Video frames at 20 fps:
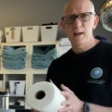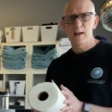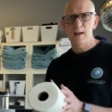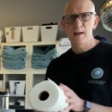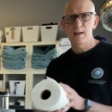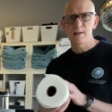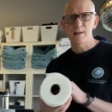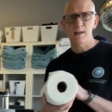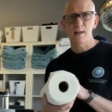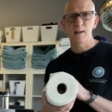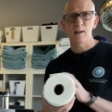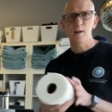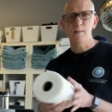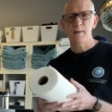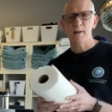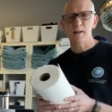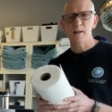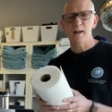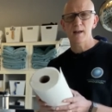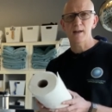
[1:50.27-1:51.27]
is a little
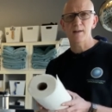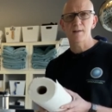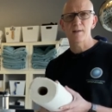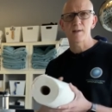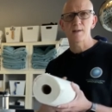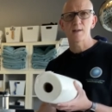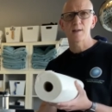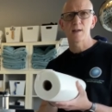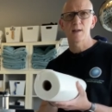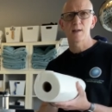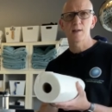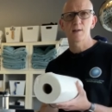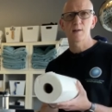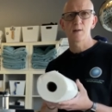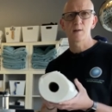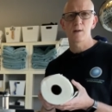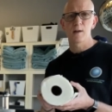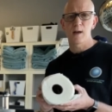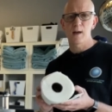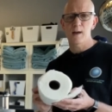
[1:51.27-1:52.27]
bit like this
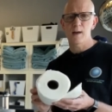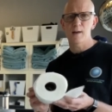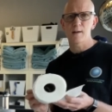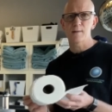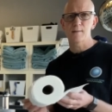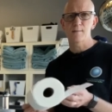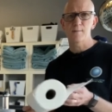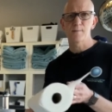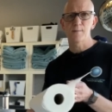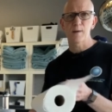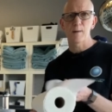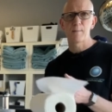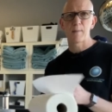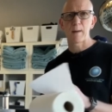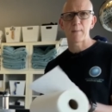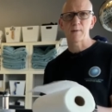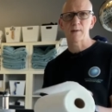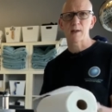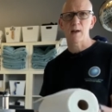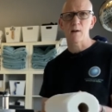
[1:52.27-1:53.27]
uh,
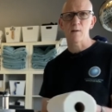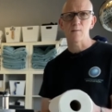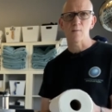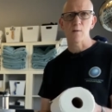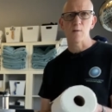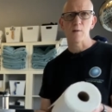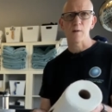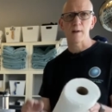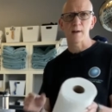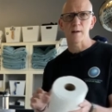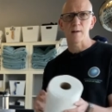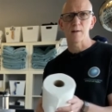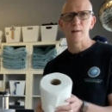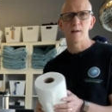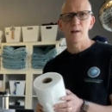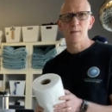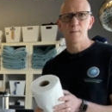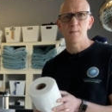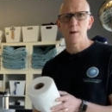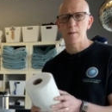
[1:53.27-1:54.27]
paper towel roll here
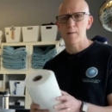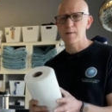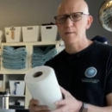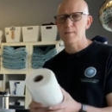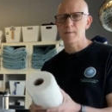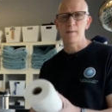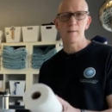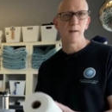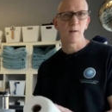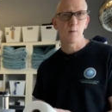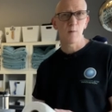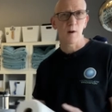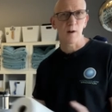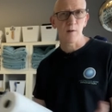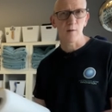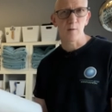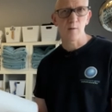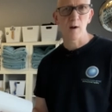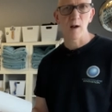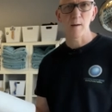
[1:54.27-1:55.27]
probably
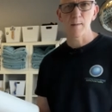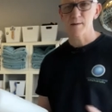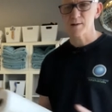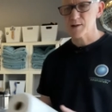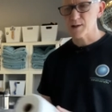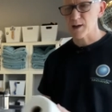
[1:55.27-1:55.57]
wondering why I've been